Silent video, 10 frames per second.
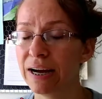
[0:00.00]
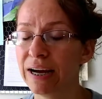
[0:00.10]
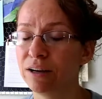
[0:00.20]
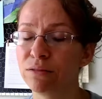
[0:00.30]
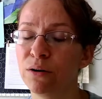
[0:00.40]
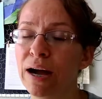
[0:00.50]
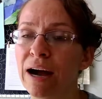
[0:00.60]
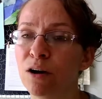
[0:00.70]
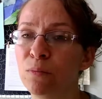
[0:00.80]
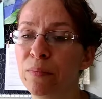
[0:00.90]
I don't know
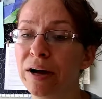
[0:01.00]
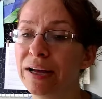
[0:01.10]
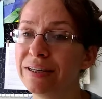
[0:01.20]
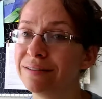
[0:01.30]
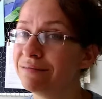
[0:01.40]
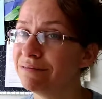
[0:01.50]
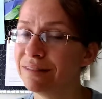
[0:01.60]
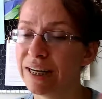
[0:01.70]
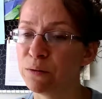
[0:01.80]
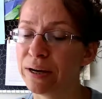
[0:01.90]
how, but
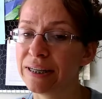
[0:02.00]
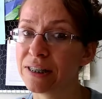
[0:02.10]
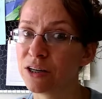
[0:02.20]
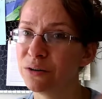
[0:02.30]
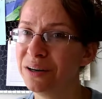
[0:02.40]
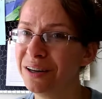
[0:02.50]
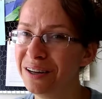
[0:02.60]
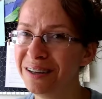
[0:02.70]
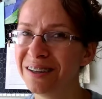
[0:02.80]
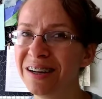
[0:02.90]
anyway, so
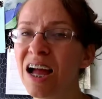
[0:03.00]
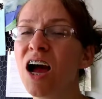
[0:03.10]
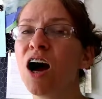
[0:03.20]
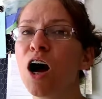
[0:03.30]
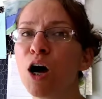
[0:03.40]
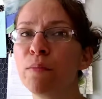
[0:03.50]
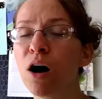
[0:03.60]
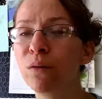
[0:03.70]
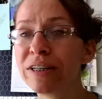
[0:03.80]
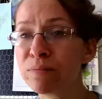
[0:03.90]

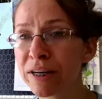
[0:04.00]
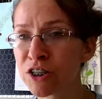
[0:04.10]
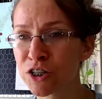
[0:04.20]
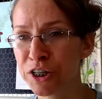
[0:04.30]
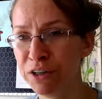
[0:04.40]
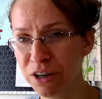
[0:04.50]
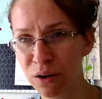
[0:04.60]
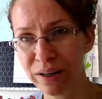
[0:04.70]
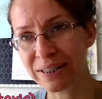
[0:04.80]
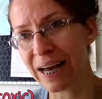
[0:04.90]
always make sure you
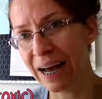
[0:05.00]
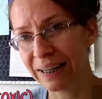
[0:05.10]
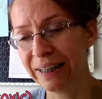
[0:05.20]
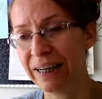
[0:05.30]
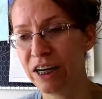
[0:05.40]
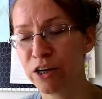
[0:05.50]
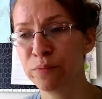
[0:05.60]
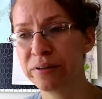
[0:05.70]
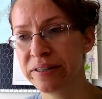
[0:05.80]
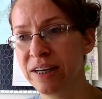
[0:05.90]
know exactly
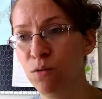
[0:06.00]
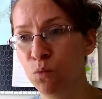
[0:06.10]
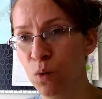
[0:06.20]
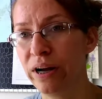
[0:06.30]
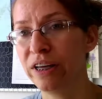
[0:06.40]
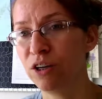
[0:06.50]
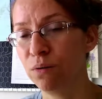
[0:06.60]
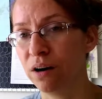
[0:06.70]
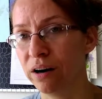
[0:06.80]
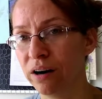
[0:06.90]
100% what you
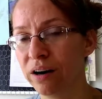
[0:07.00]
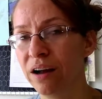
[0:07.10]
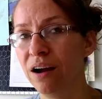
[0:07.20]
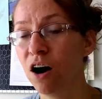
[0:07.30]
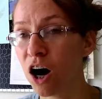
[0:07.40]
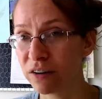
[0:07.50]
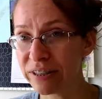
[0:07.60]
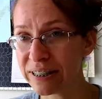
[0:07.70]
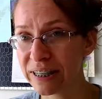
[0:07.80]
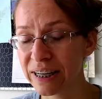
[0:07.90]
are
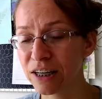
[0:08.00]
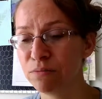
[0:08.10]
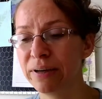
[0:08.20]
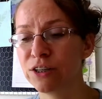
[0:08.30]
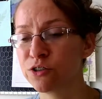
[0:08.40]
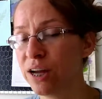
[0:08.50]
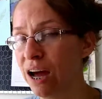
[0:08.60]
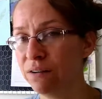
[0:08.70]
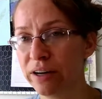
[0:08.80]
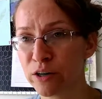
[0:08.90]
harvesting. Make sure you
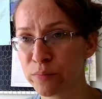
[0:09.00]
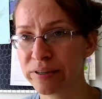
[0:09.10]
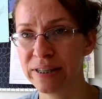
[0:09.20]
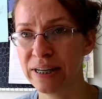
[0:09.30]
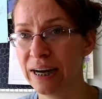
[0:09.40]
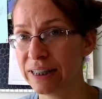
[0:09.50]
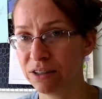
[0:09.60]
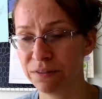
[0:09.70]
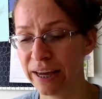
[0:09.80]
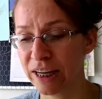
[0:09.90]
have 100%
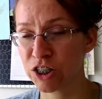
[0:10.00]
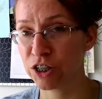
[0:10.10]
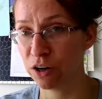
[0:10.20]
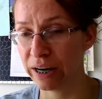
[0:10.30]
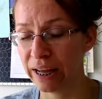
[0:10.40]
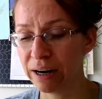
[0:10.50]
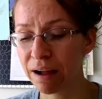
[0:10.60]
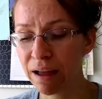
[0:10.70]
identification on it.